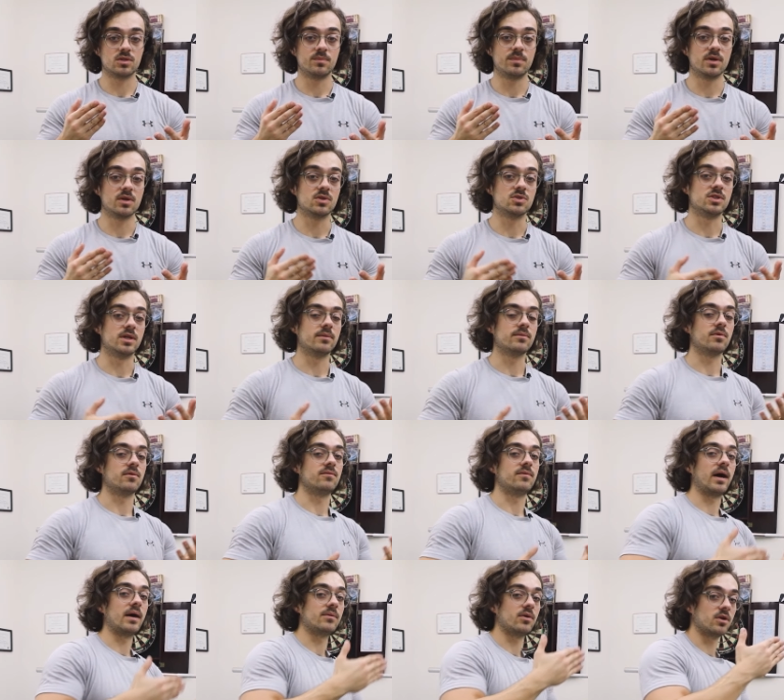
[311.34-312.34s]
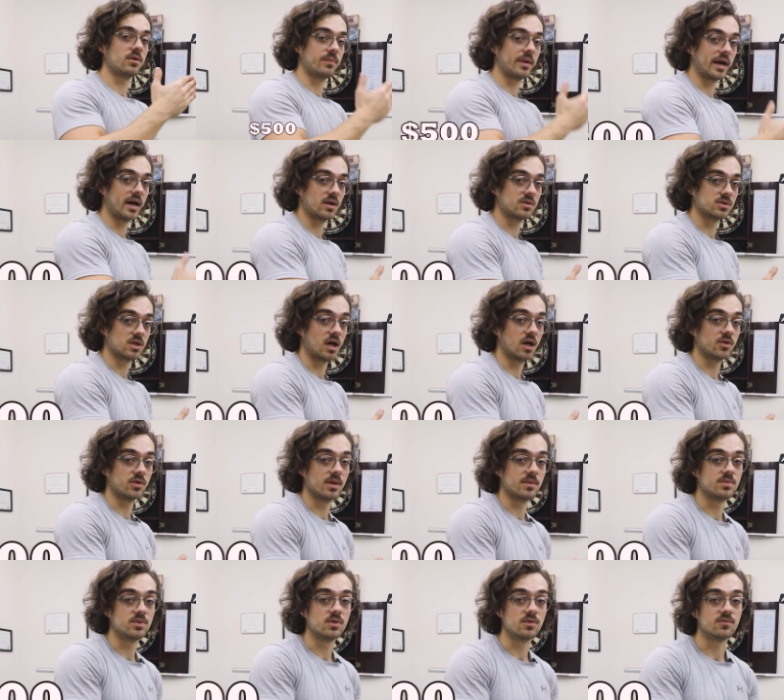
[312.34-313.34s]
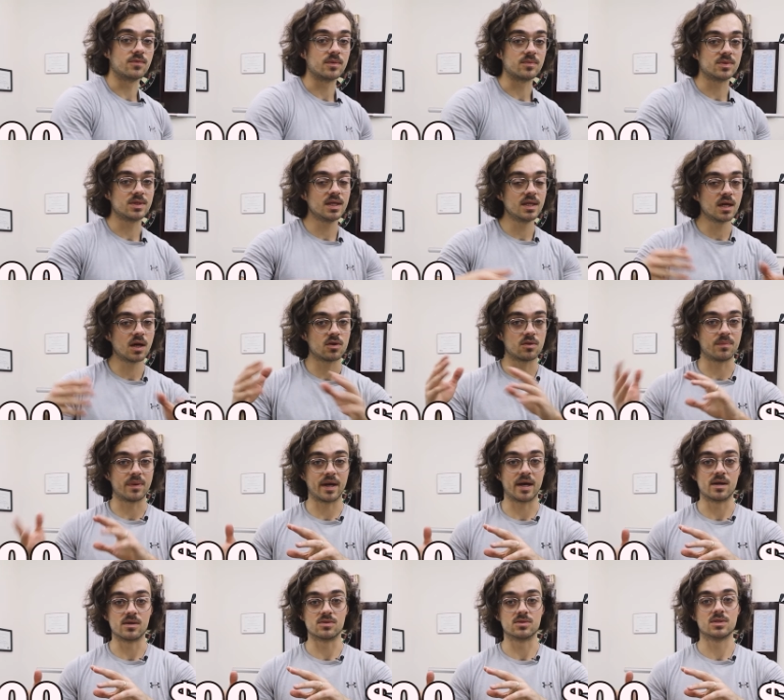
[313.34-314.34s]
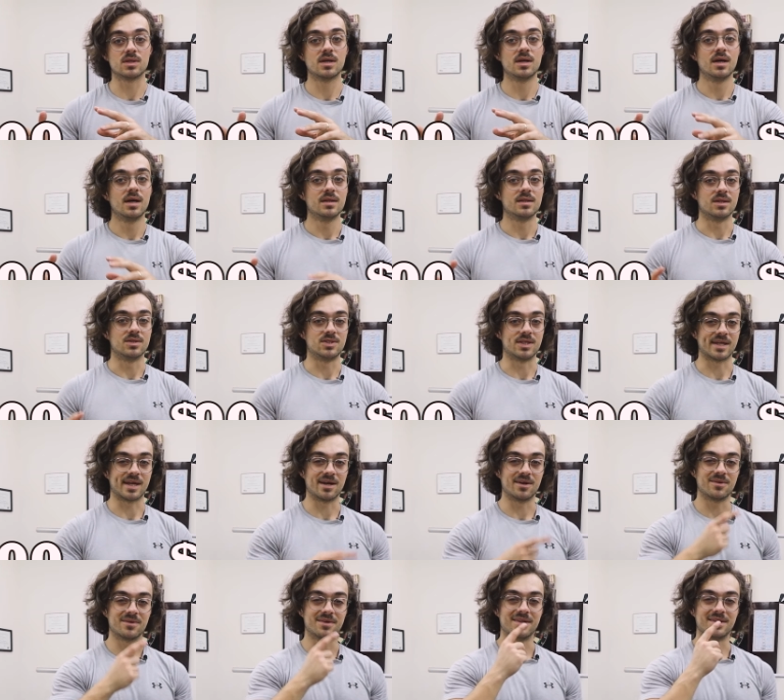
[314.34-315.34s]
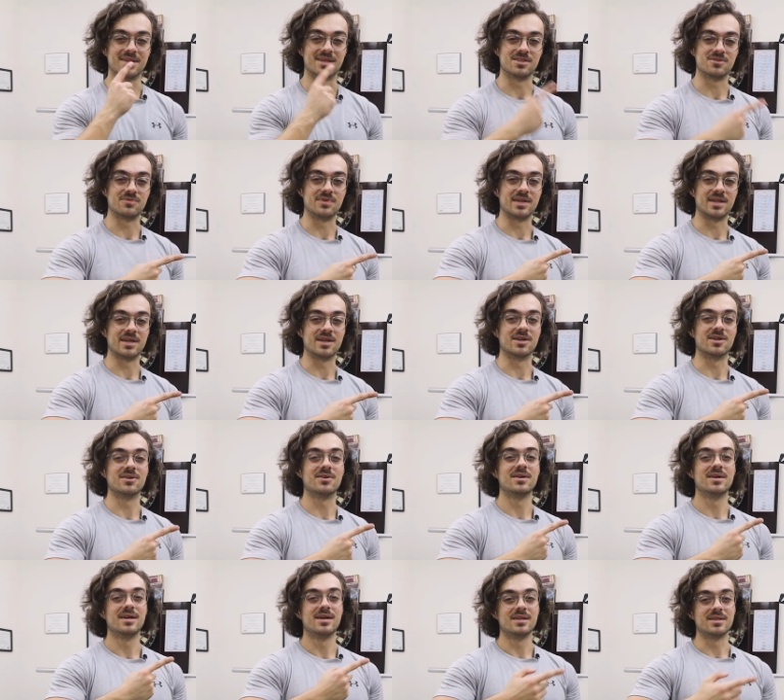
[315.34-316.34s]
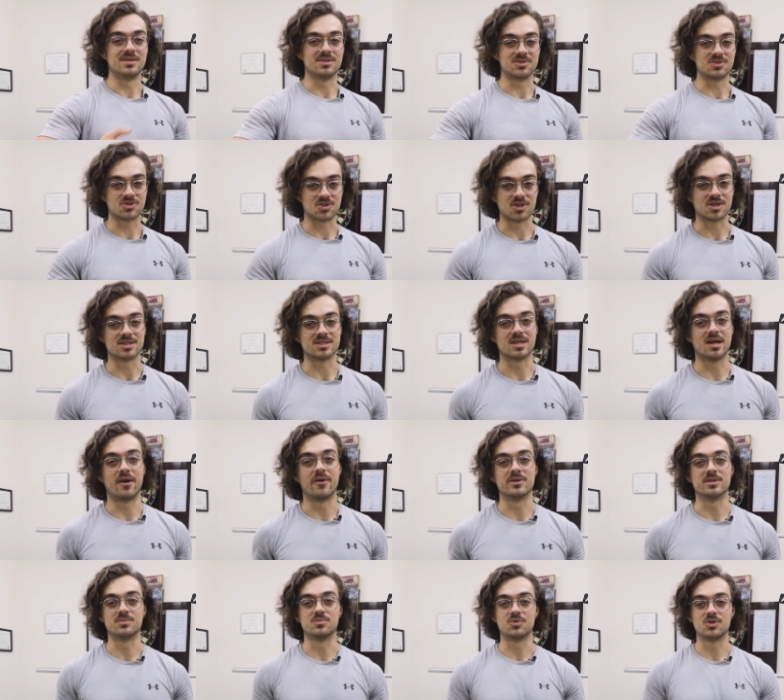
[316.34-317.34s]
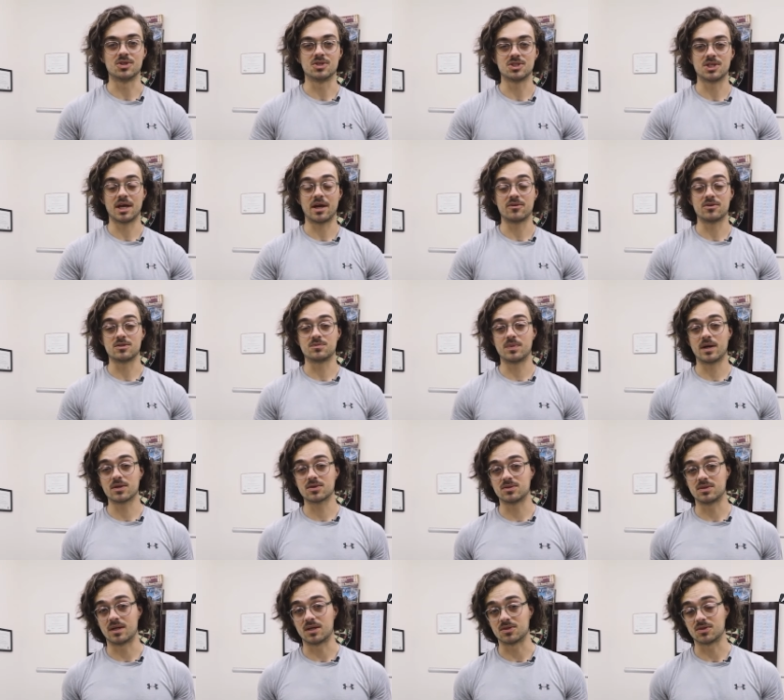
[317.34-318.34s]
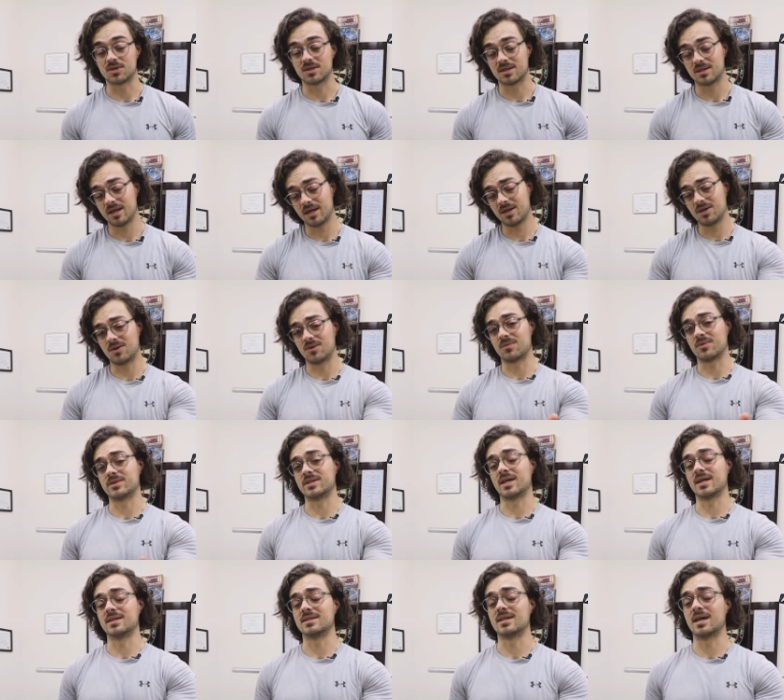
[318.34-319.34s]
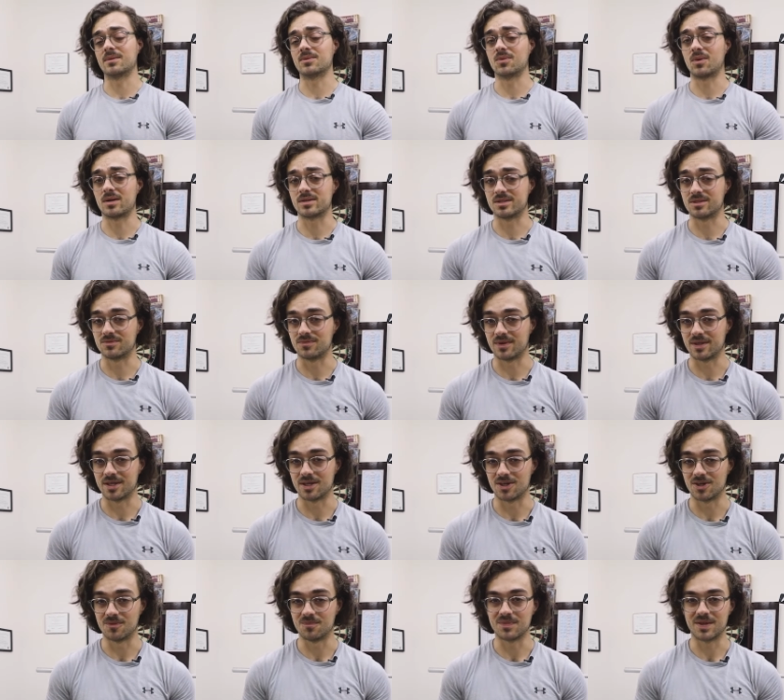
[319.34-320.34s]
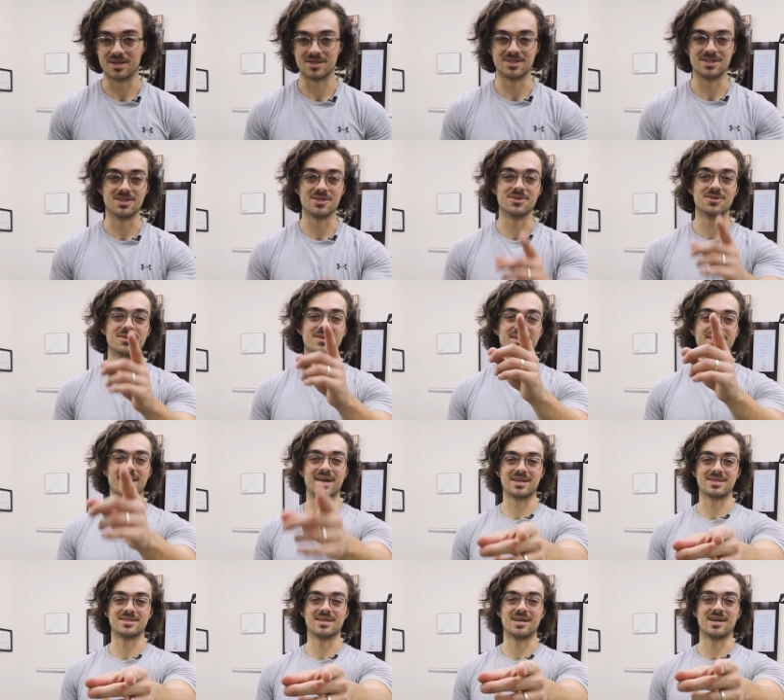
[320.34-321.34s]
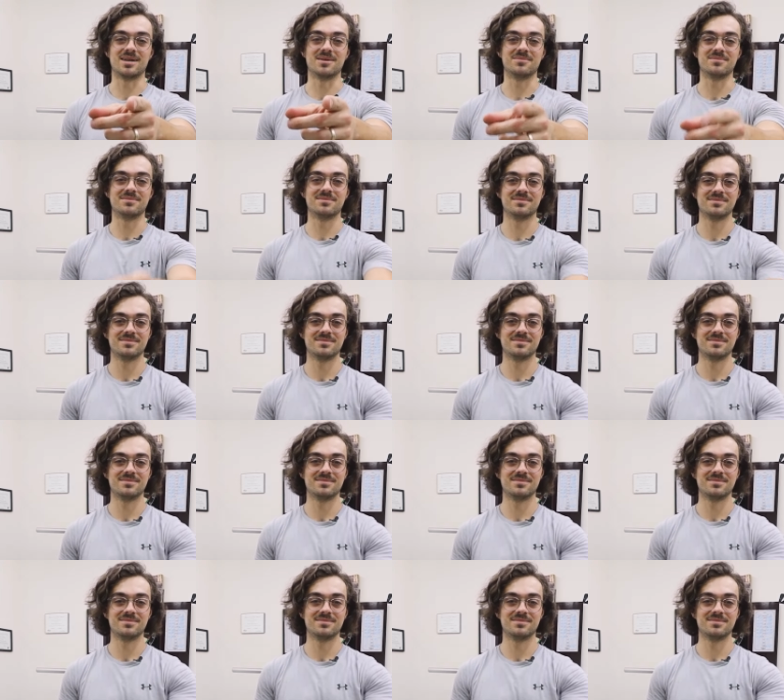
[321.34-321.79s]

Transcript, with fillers: to build a gym from 500 pounds all the way up to 1500 pounds, check out this video. This is Chris, always appreciate and respect another, thank you for taking time to watch this video. I'll see you next time.